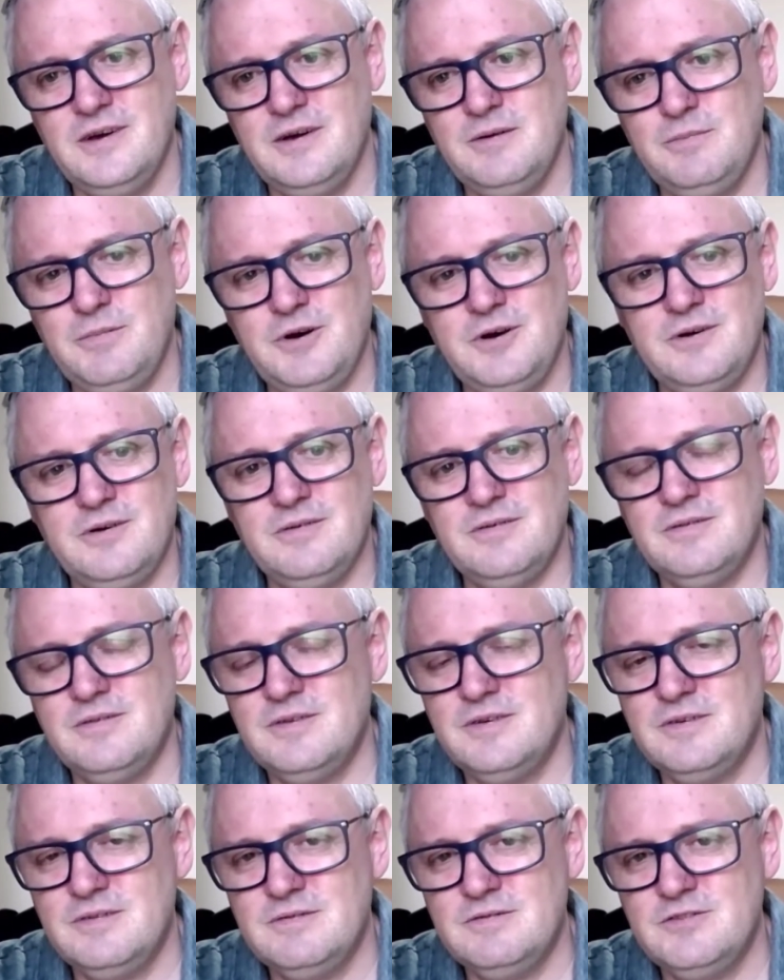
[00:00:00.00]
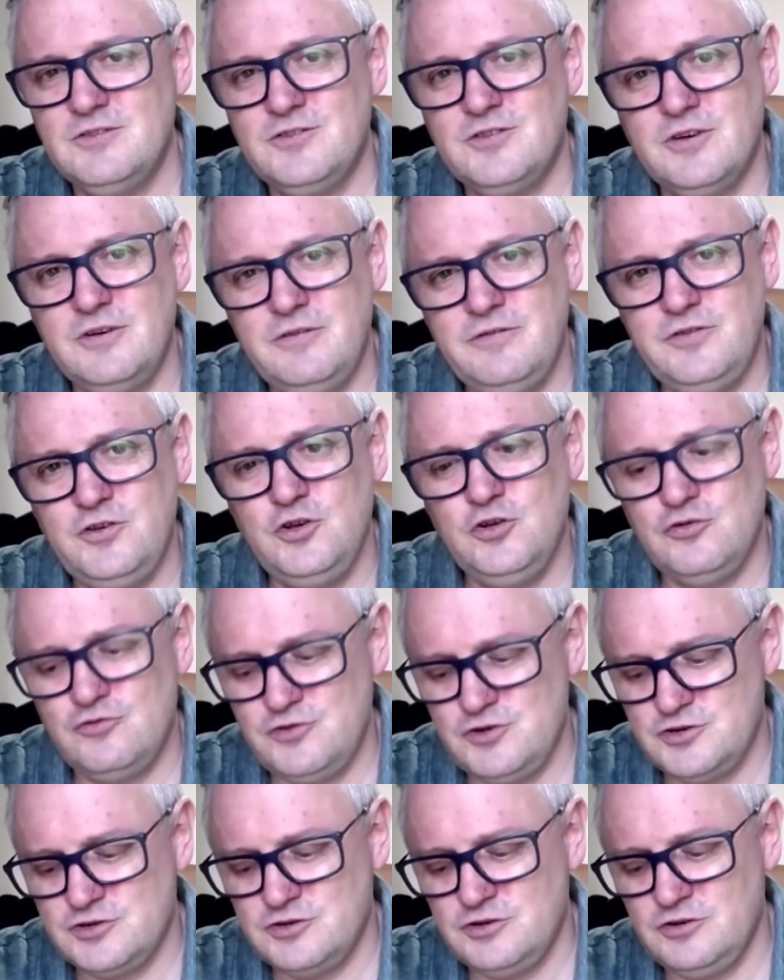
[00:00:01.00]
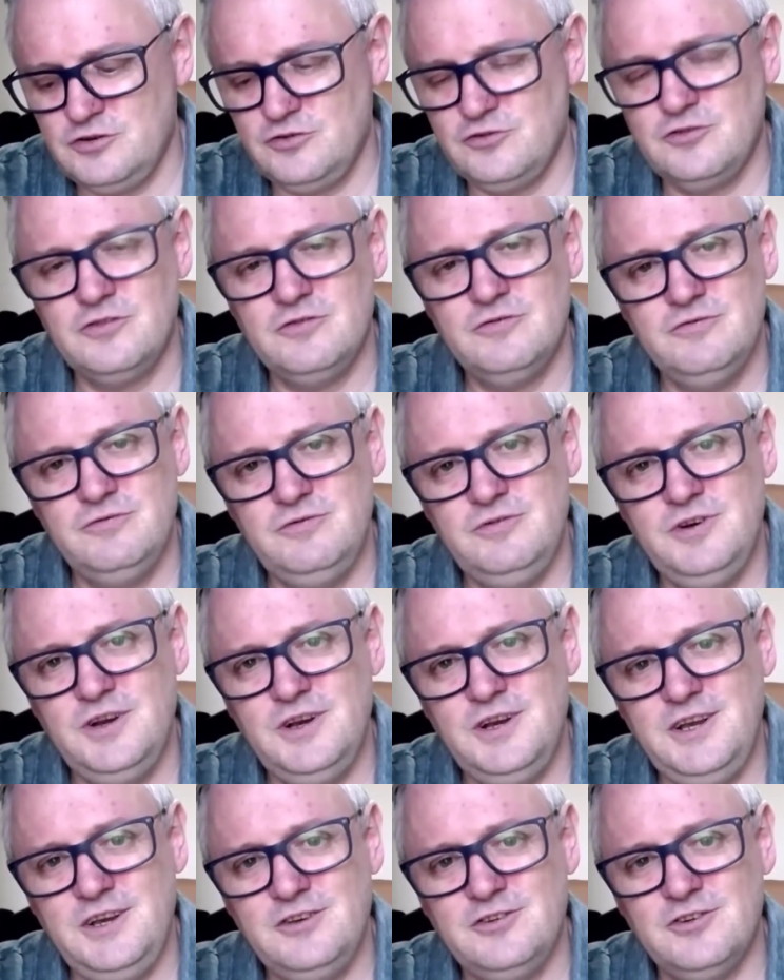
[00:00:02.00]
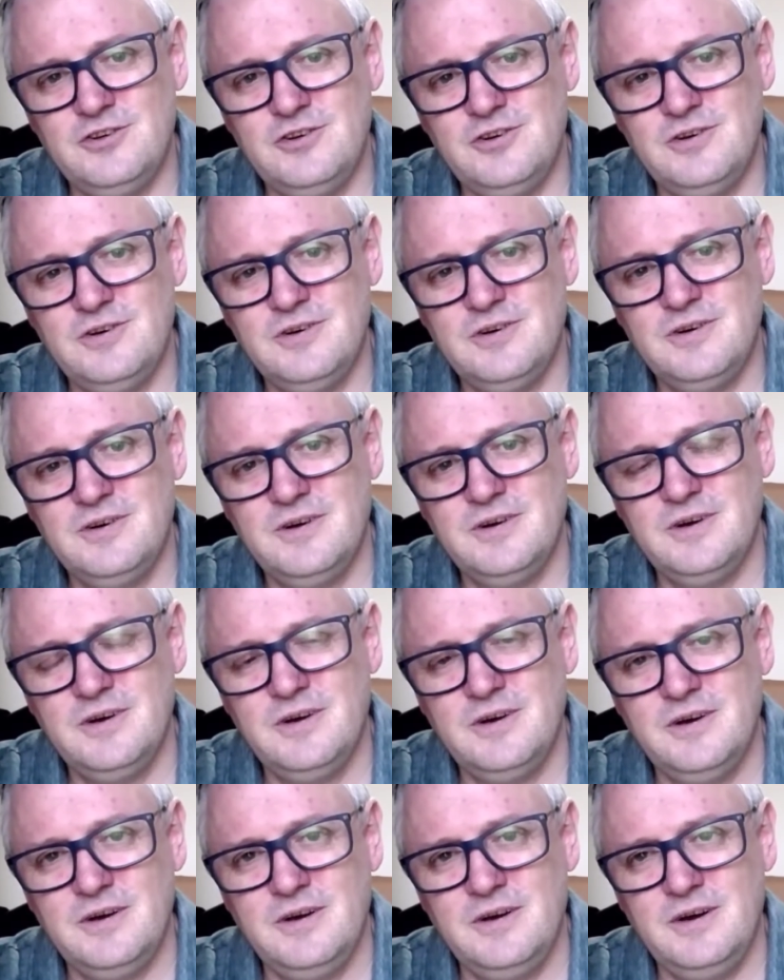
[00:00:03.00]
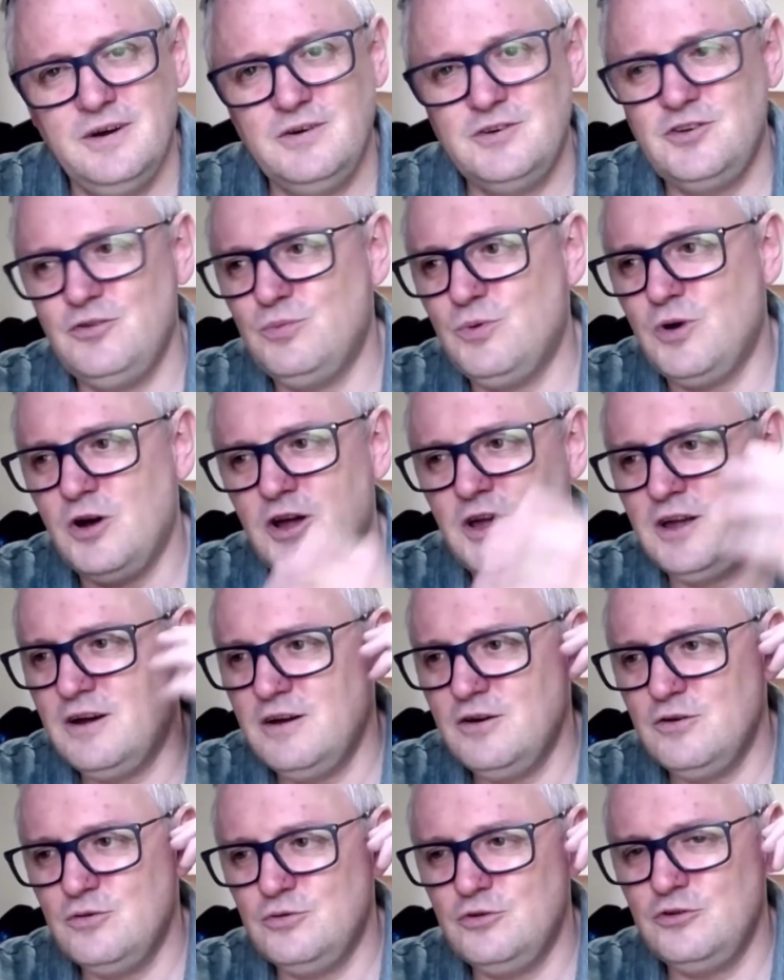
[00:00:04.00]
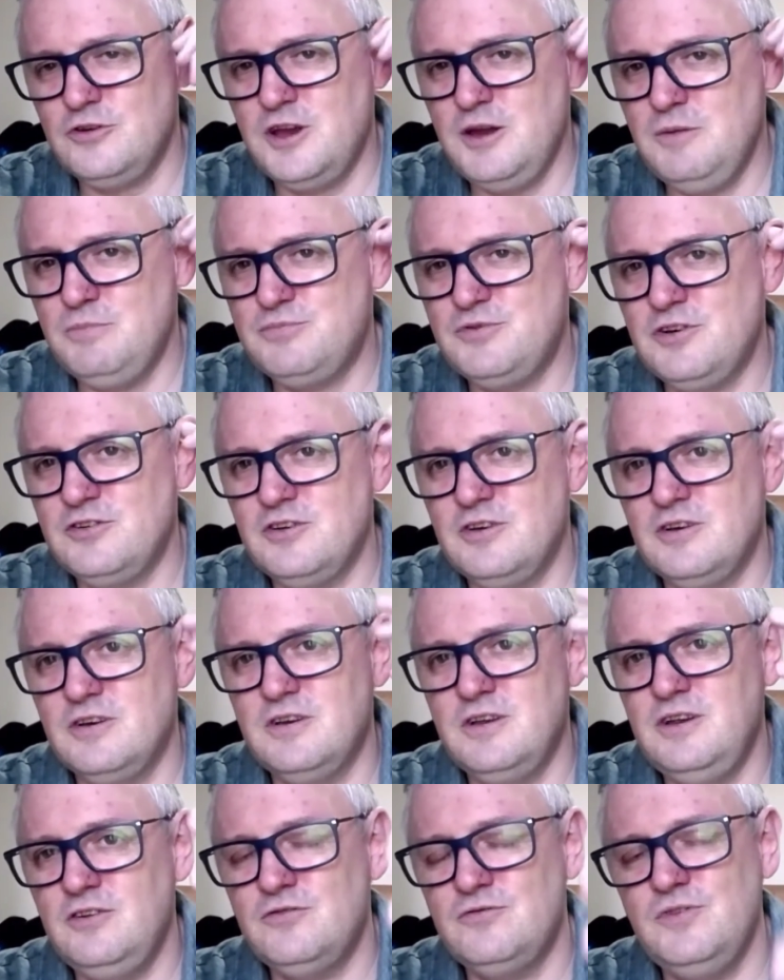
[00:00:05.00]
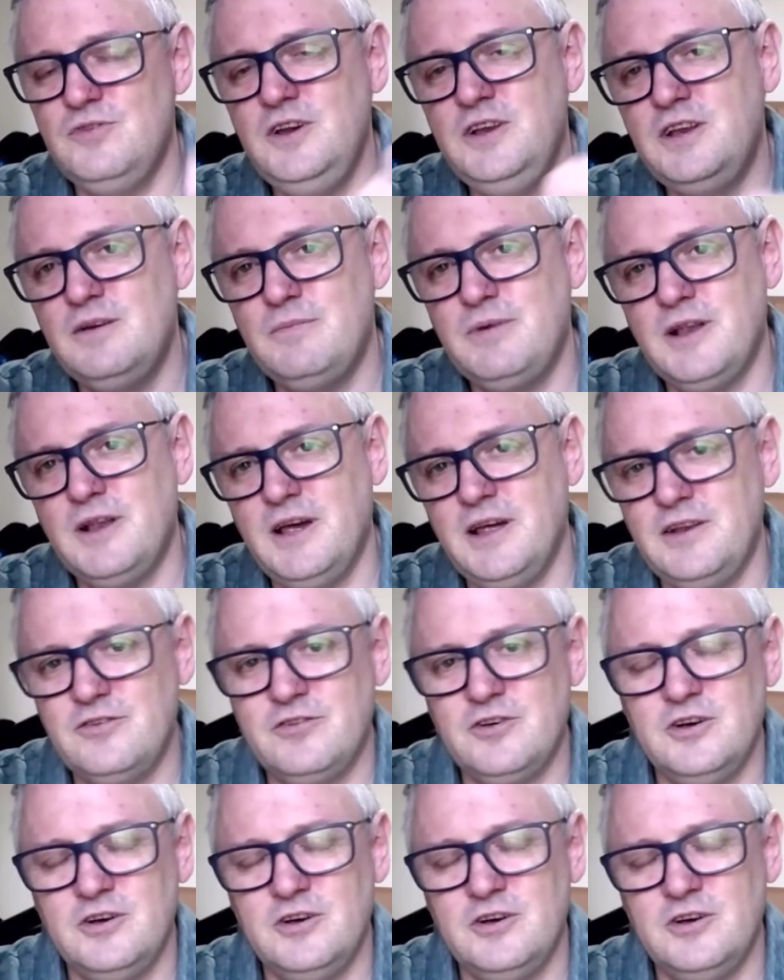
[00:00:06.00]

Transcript: But so few Christians really do. Which is why I always keep pressing these reading plans.